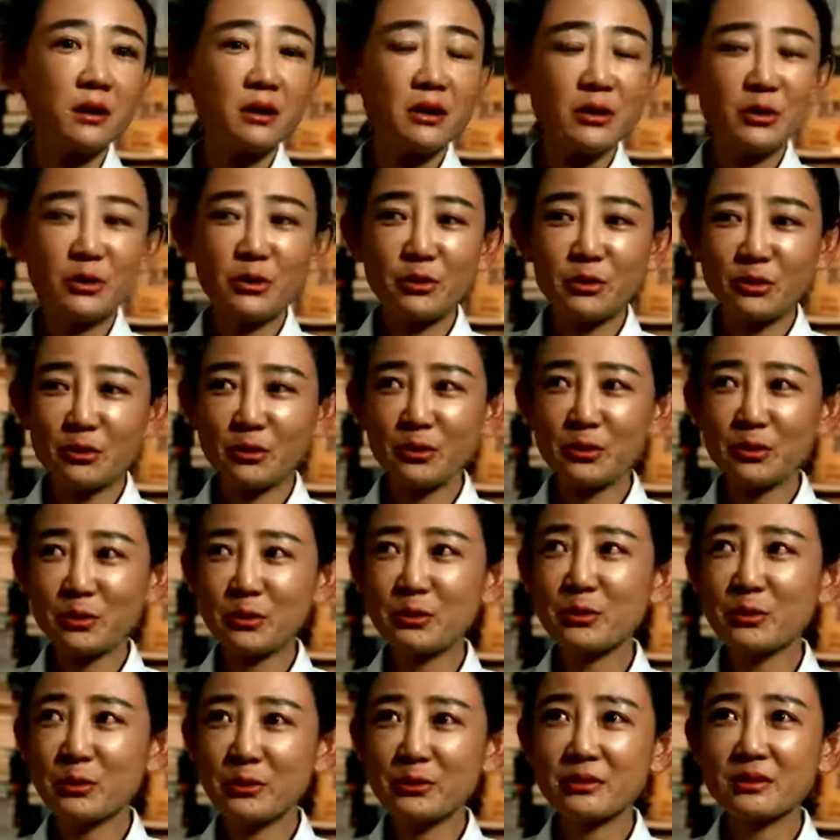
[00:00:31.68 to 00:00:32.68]
It's had a
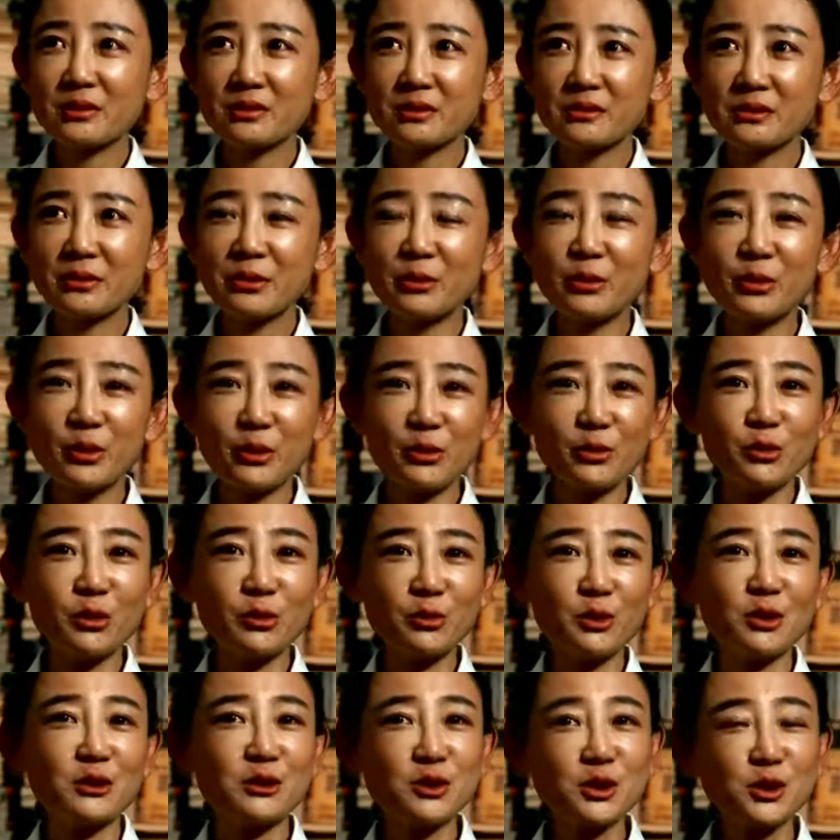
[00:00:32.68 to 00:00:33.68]
huge impact.
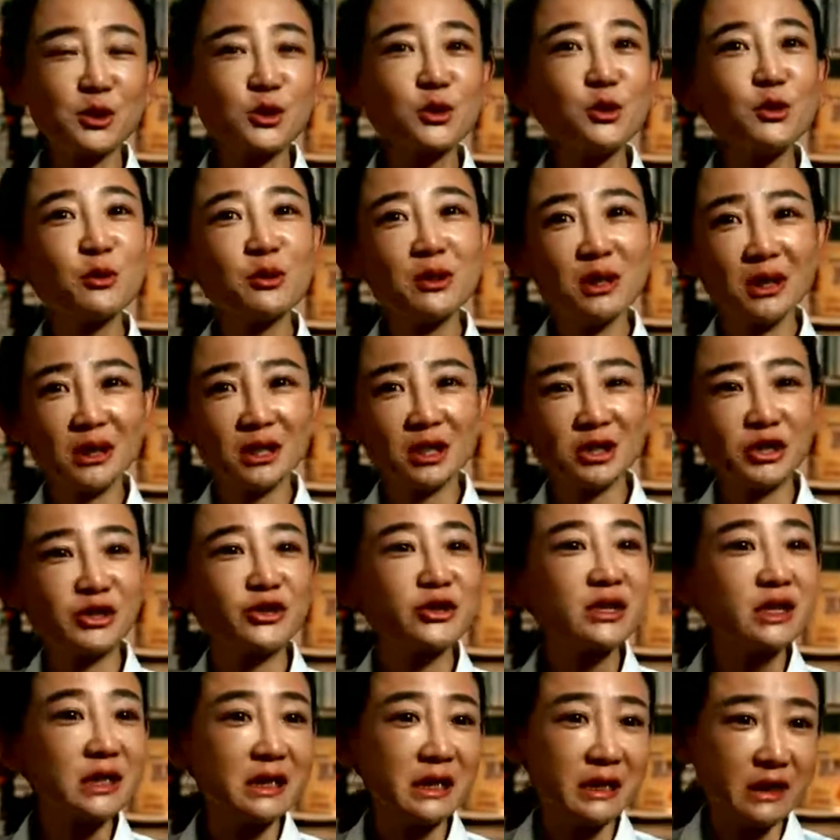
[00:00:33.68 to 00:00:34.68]
Everyone is
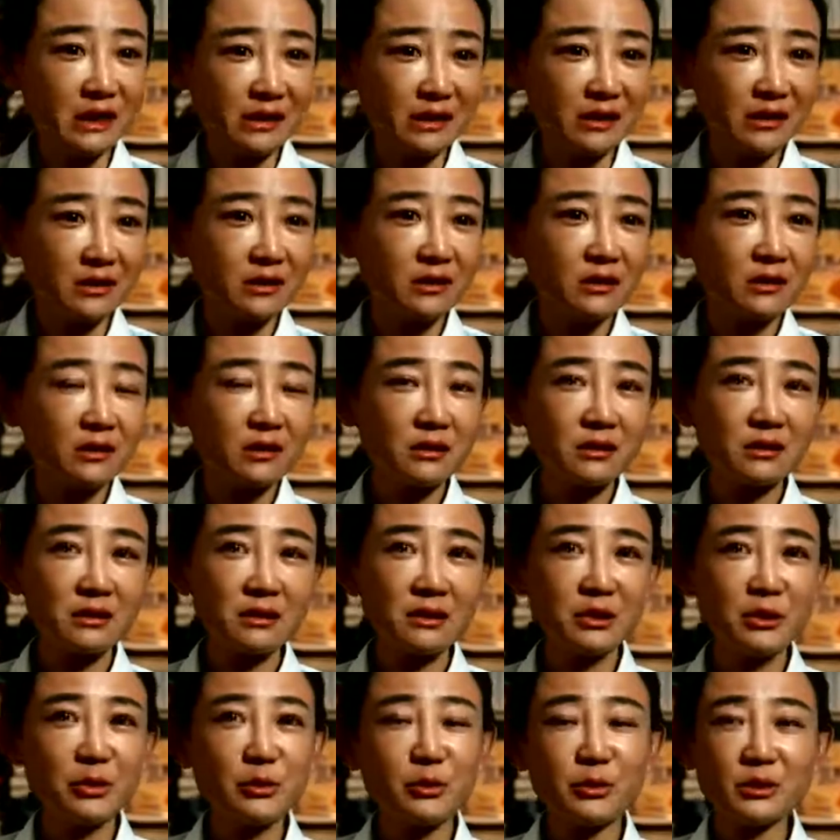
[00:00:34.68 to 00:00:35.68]
shattered.
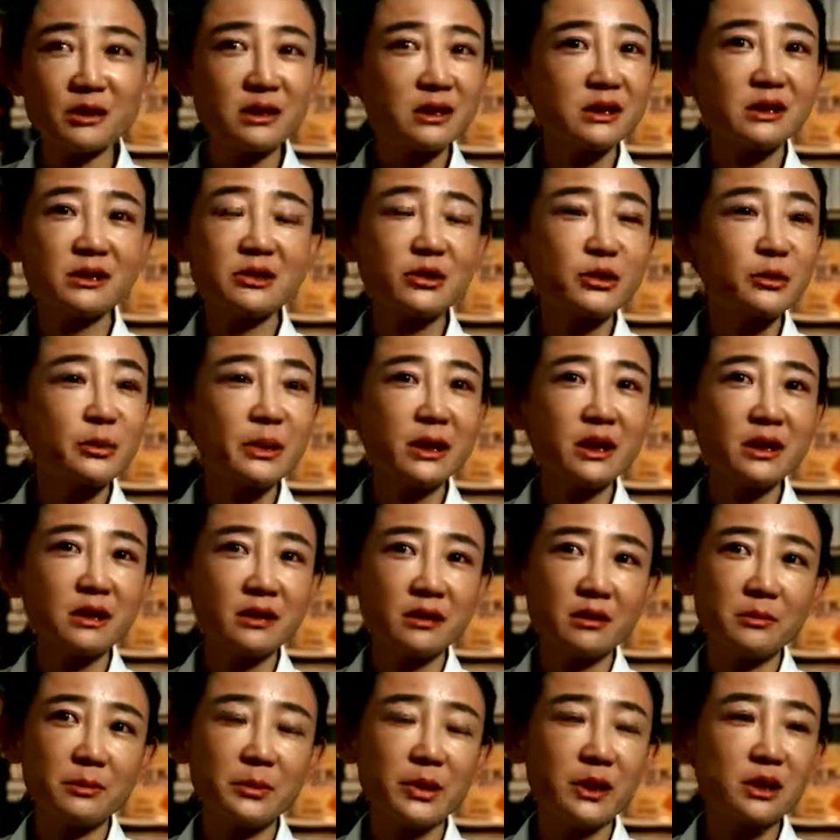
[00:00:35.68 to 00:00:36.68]
I've lost about five
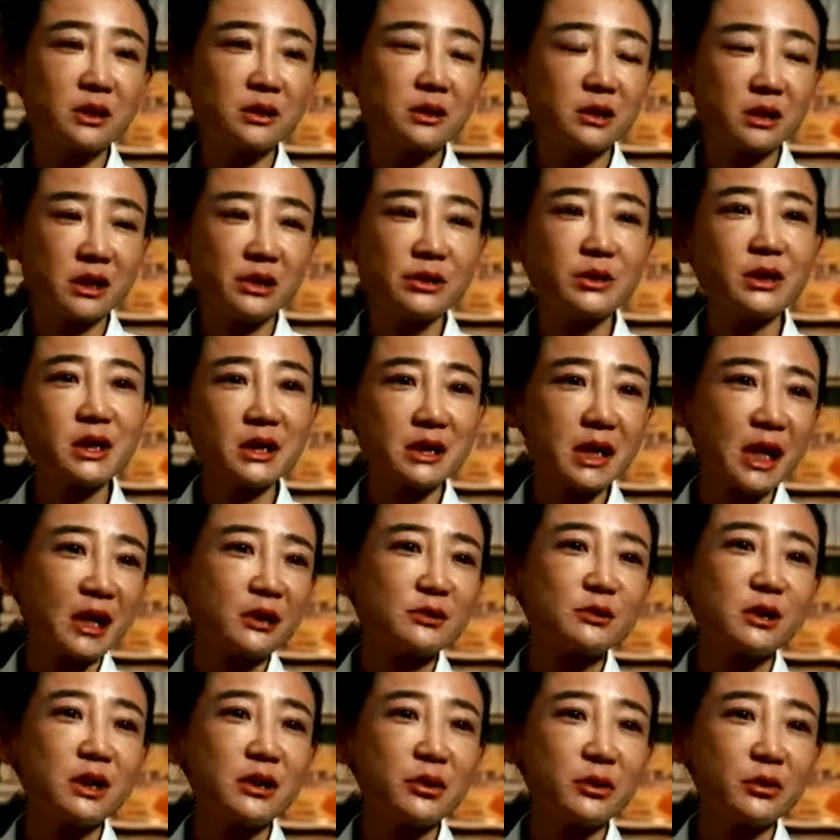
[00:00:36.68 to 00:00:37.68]
kilograms.
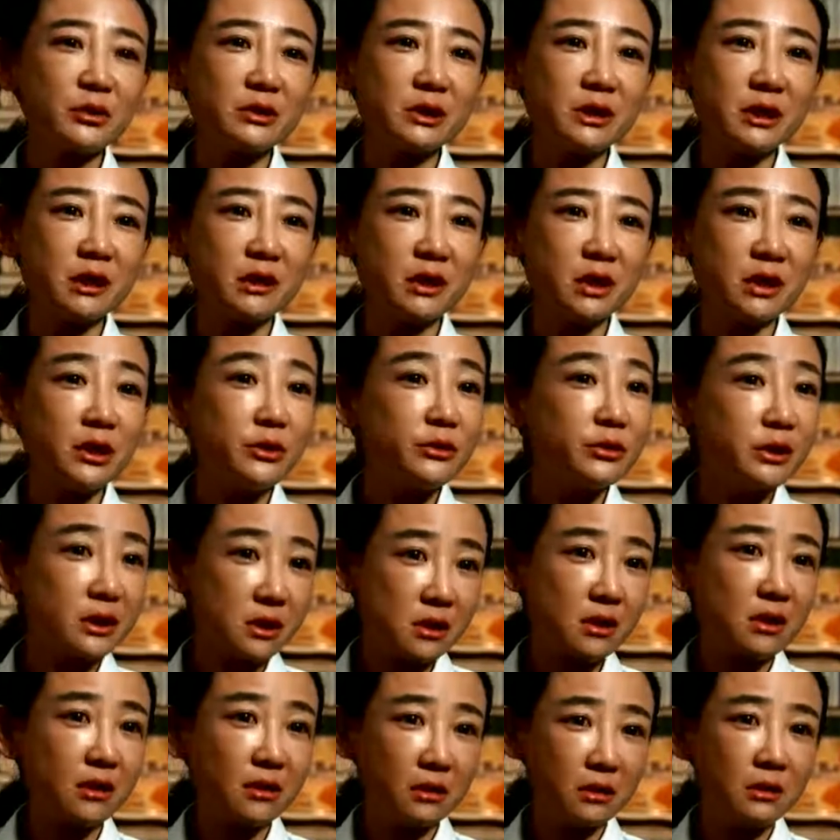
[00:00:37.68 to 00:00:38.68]
I've been diagnosed with
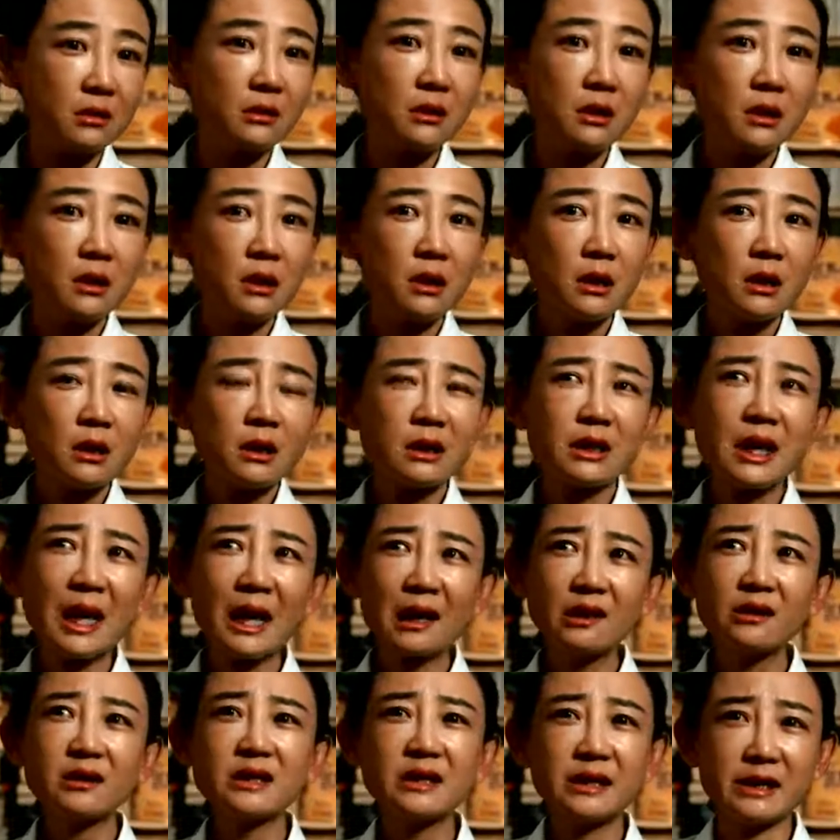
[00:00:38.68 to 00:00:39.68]
depression by the
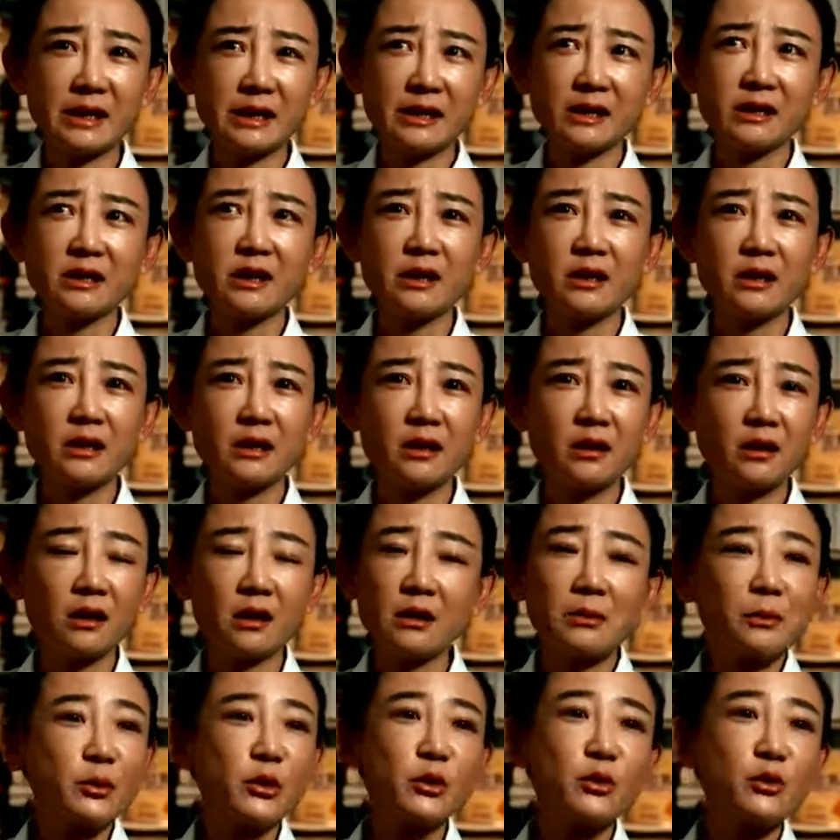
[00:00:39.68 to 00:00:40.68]
hospital.
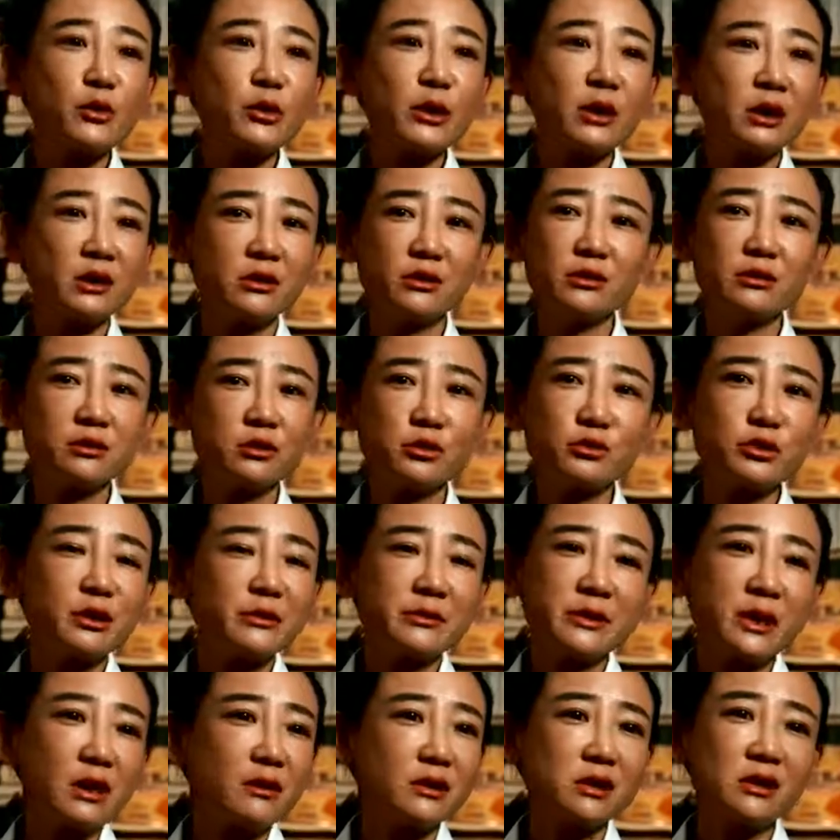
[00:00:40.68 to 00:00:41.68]
His older sister is
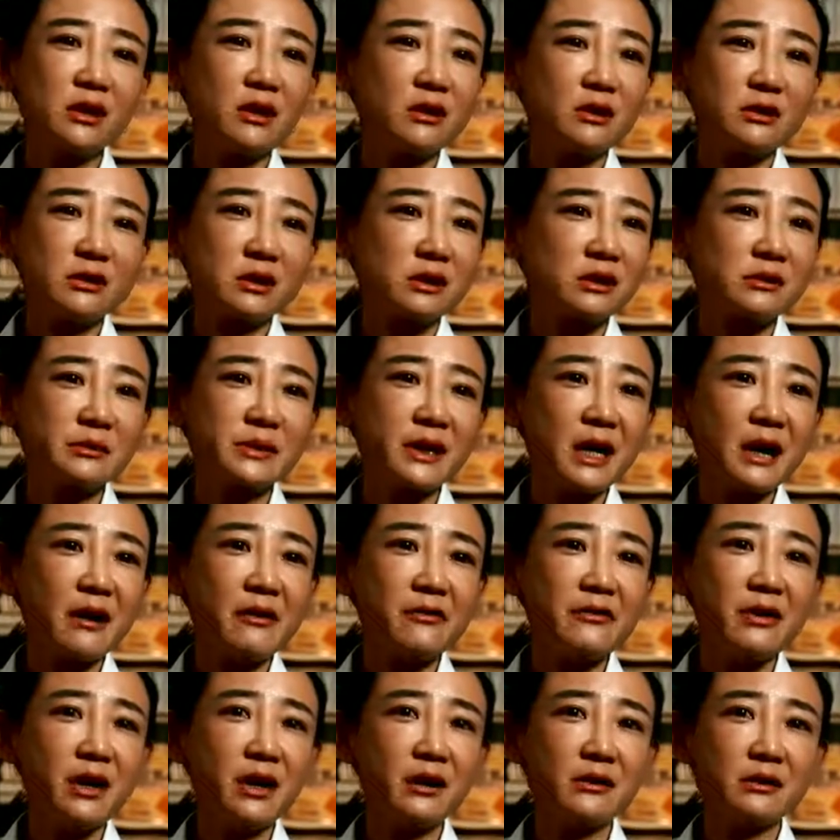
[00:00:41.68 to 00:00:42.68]
also broken
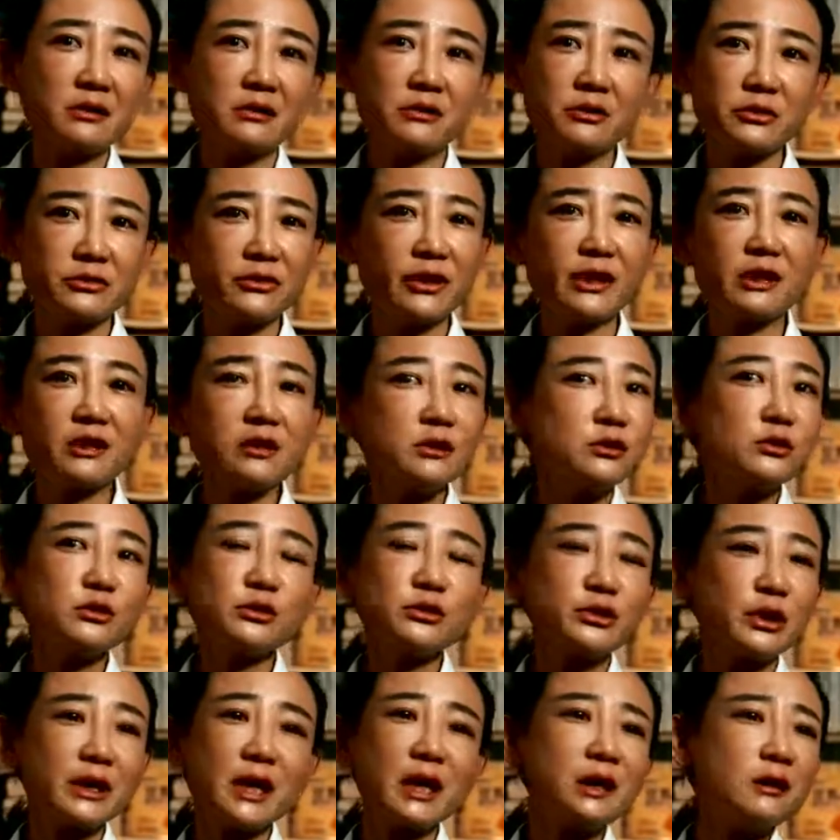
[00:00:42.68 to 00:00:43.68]
and can't sleep
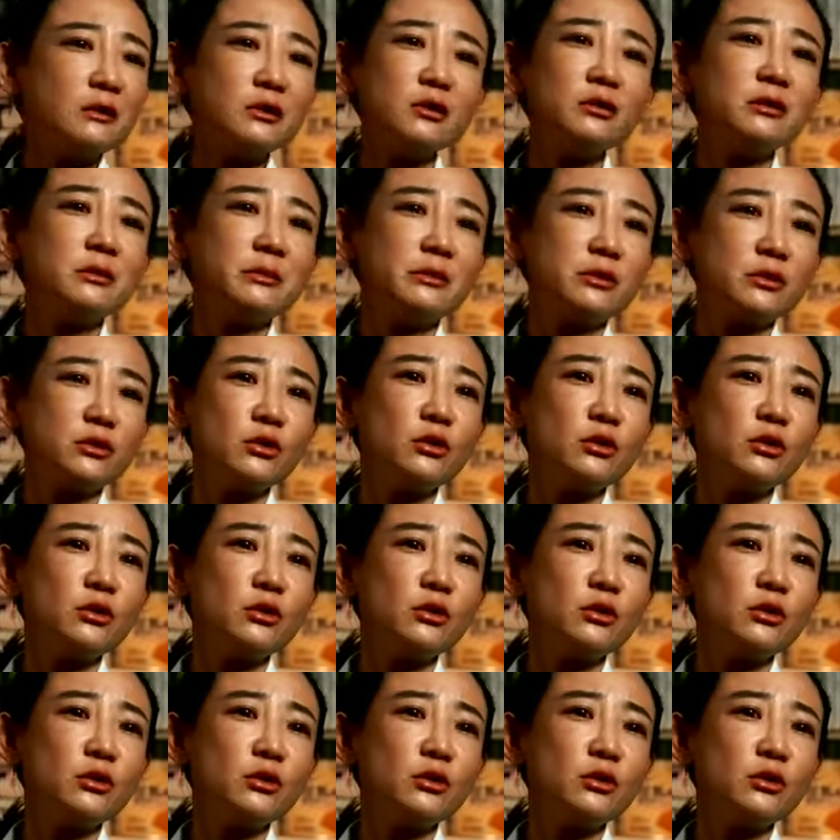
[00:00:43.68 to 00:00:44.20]
or eat.